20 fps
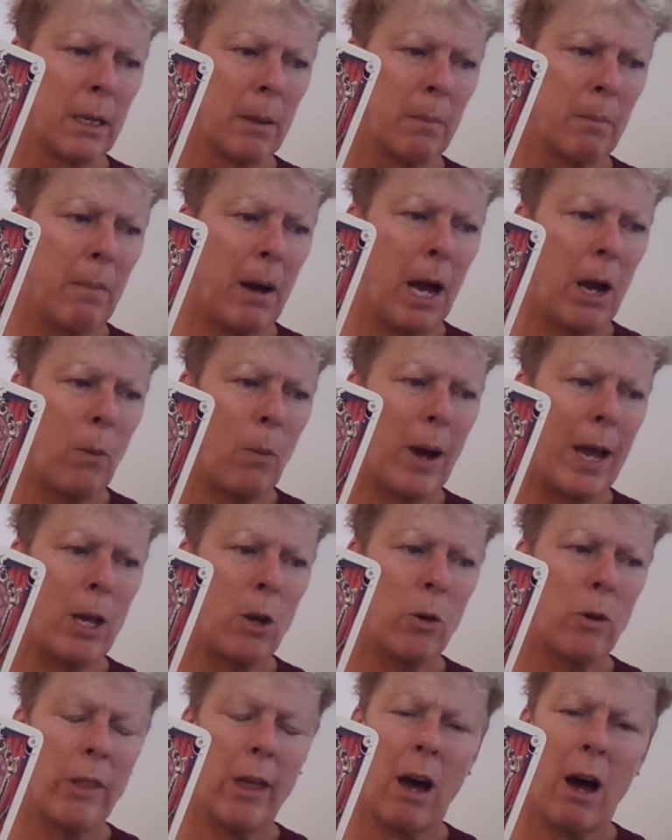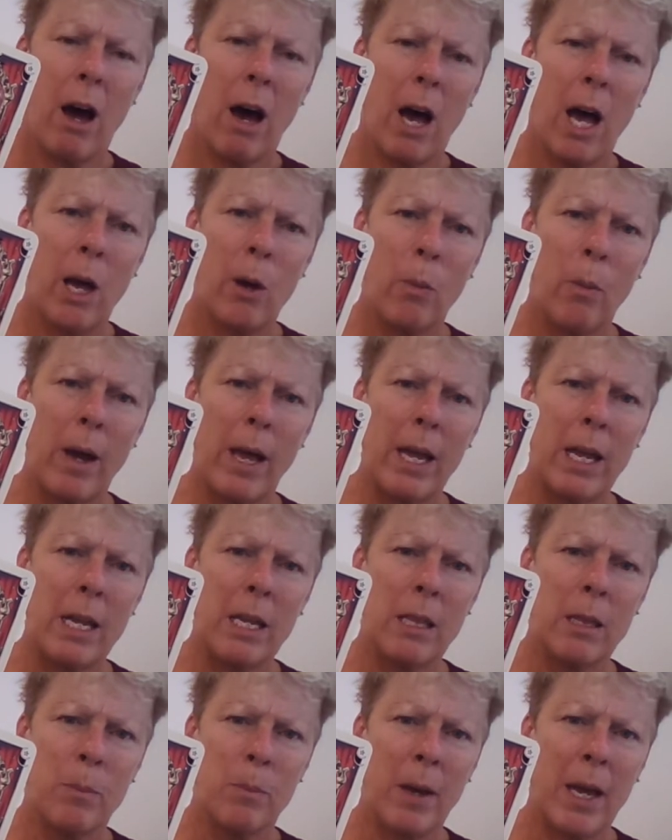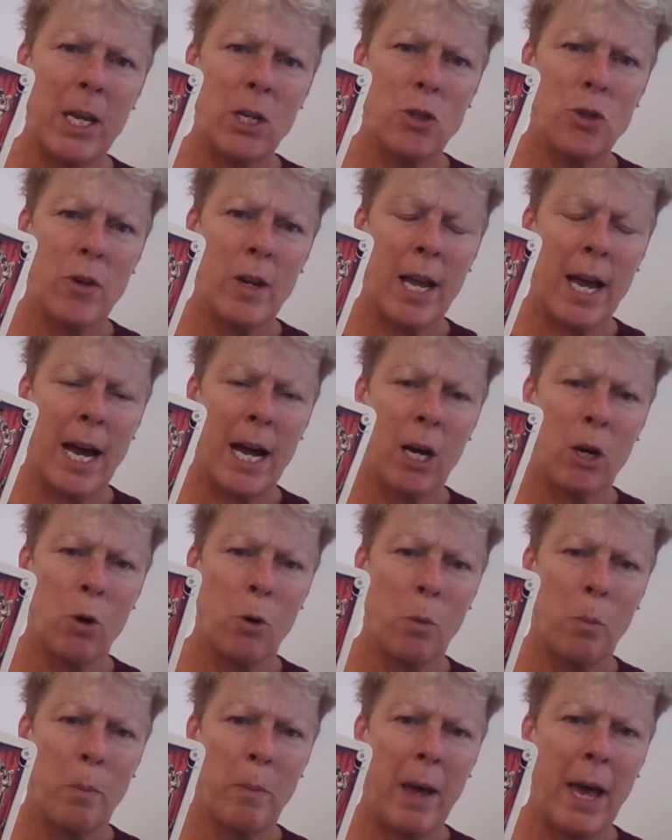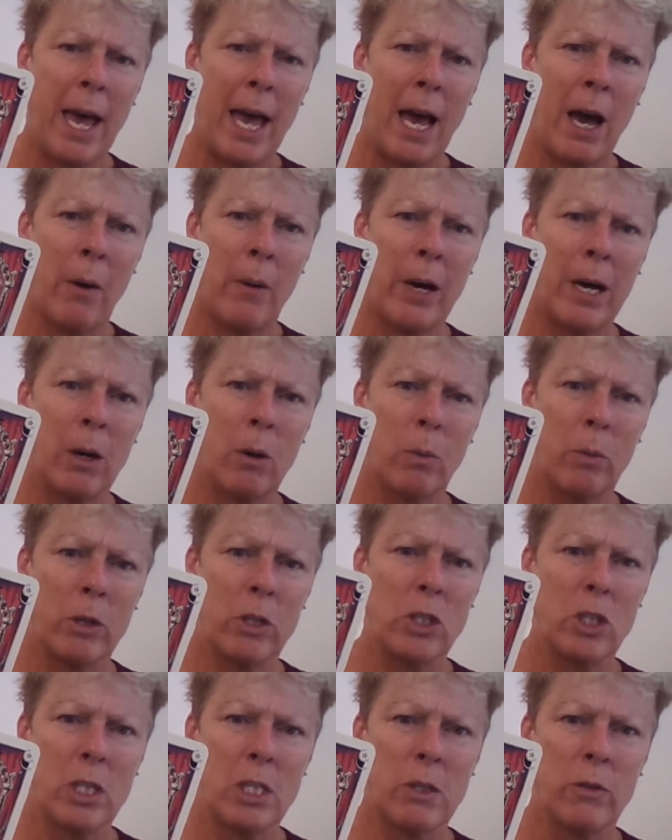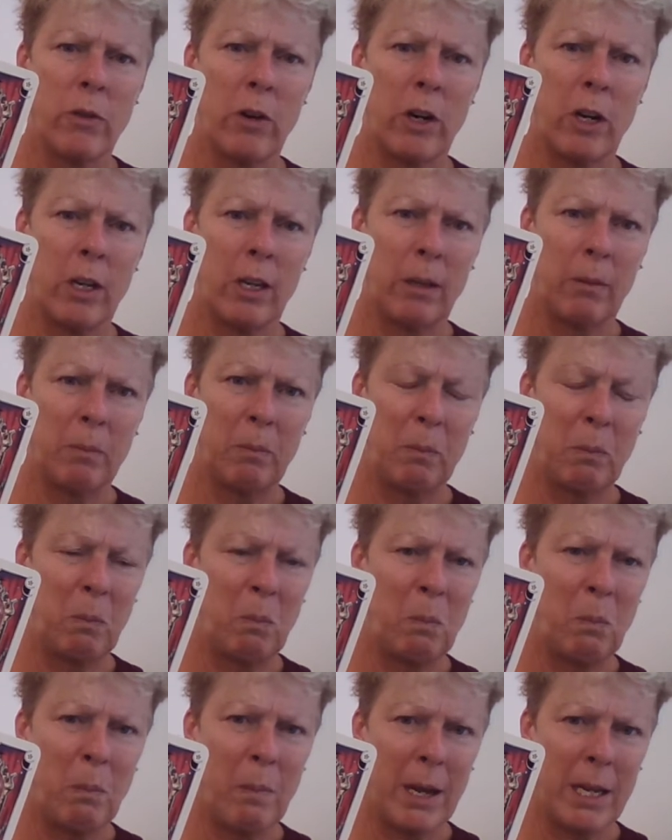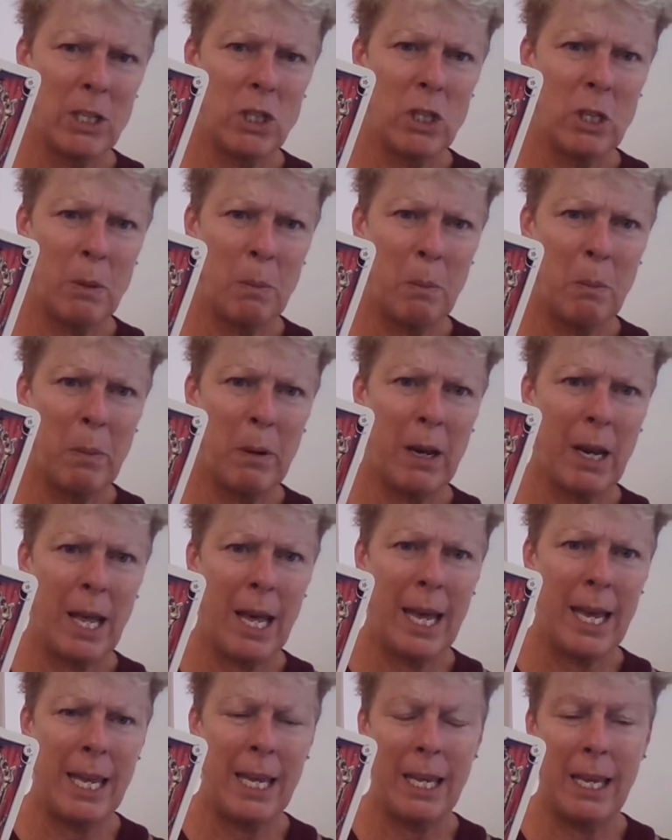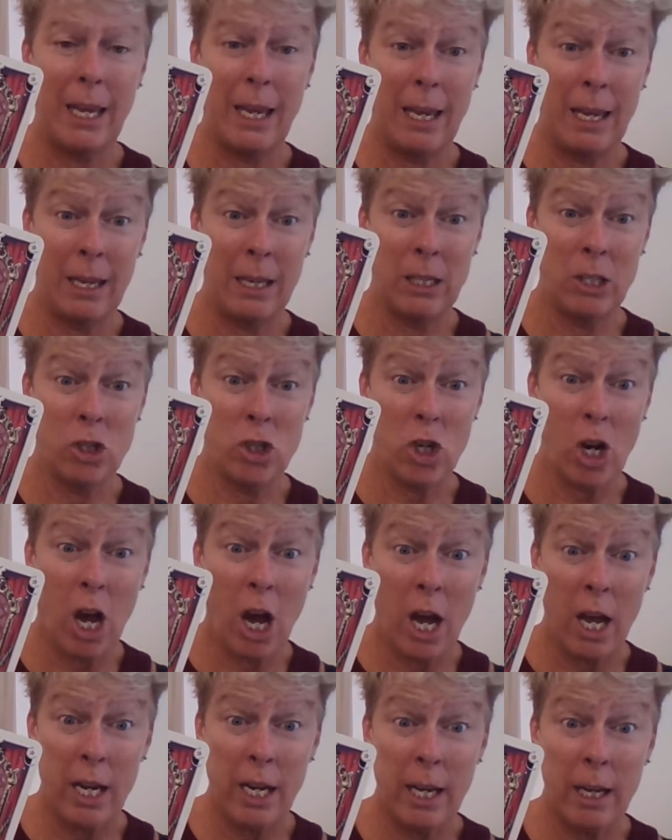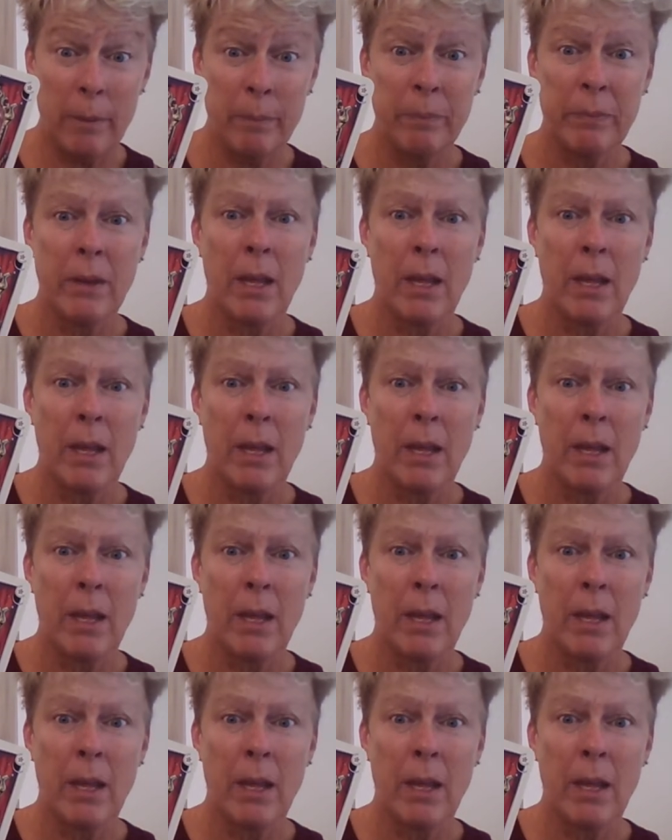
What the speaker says: my way or the highway, the patriarchal power, which is very much in play in China,